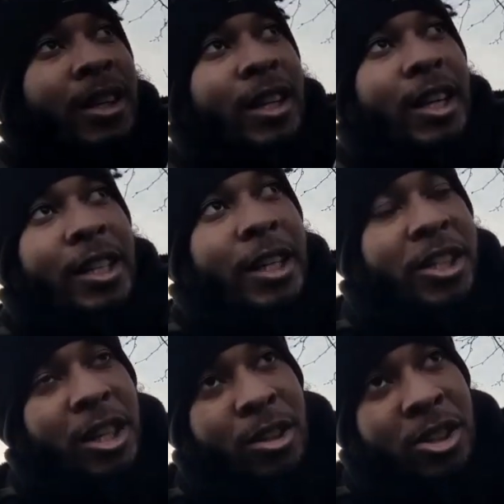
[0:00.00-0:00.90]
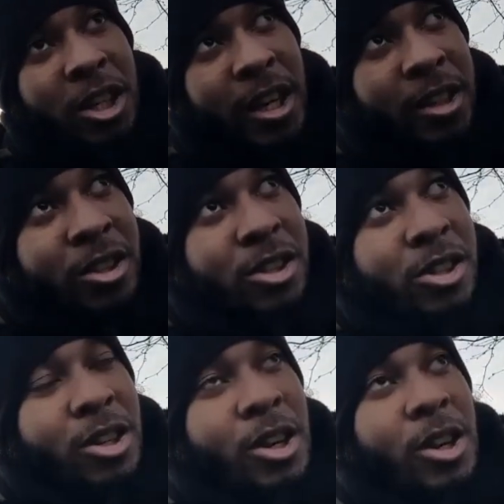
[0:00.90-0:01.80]
and they shall change
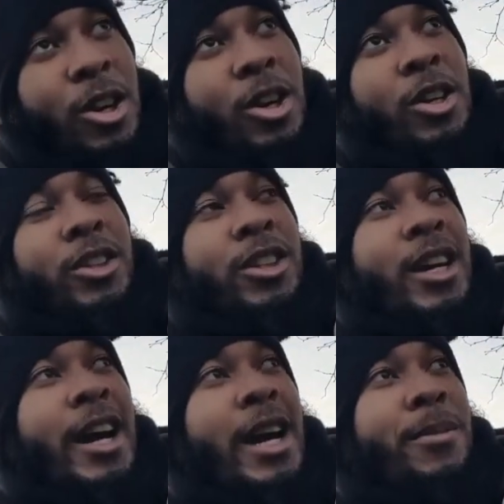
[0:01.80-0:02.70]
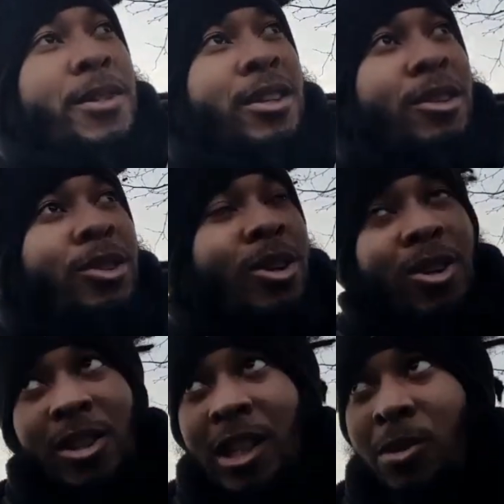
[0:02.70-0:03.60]
the times and the
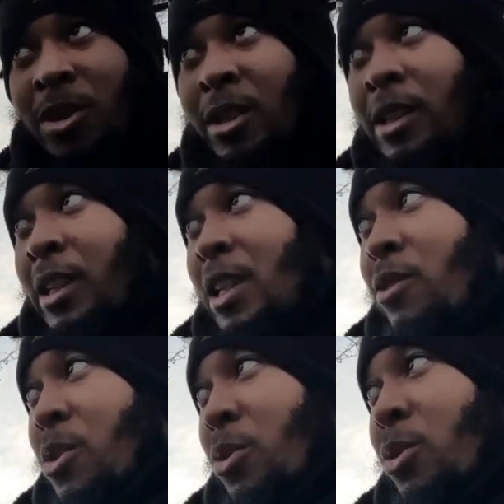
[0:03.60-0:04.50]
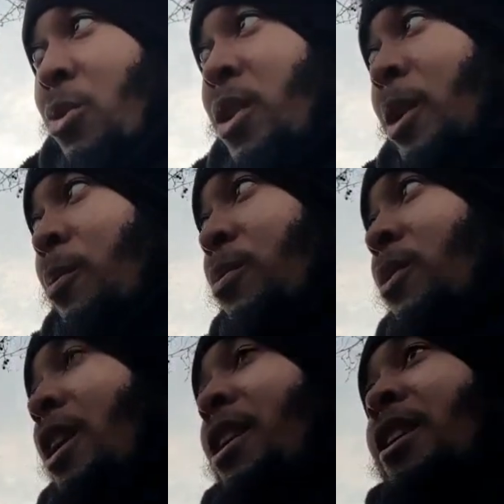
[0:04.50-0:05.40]
laws. That's what the heathens will do, innit?
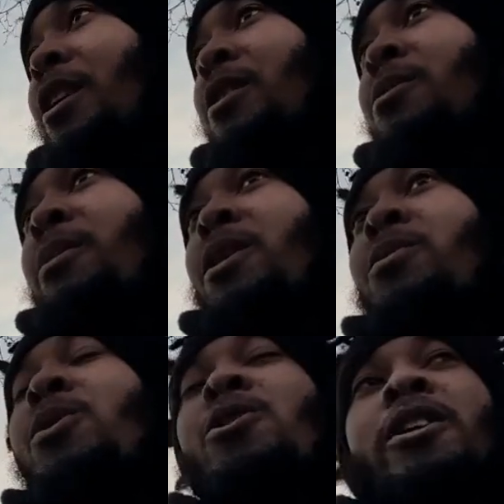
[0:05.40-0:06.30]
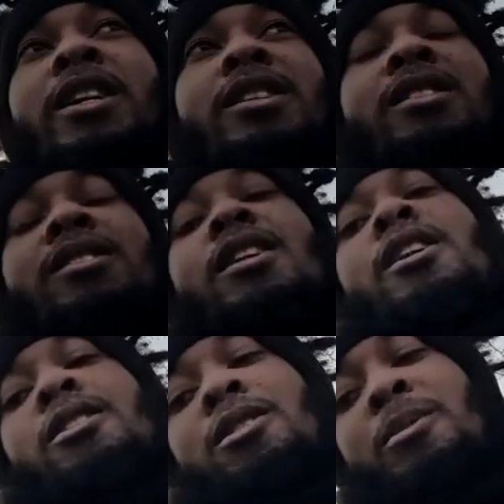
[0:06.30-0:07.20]
And then make war against the
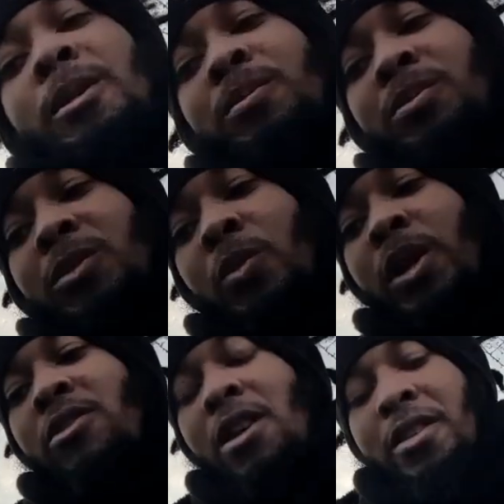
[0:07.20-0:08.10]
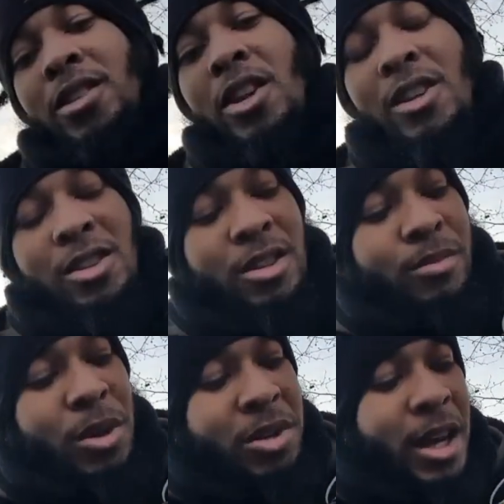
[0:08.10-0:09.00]
saints, man, and wear out the saints of the
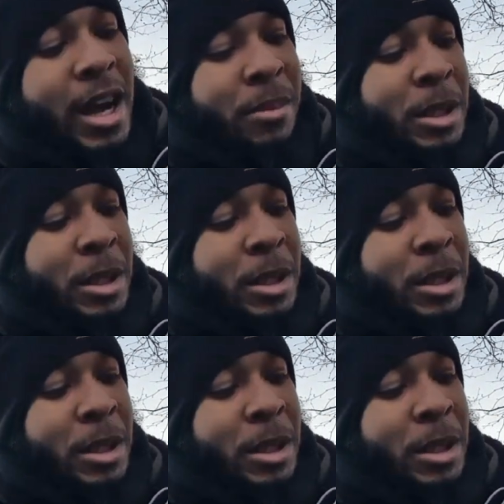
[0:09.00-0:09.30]
Most High,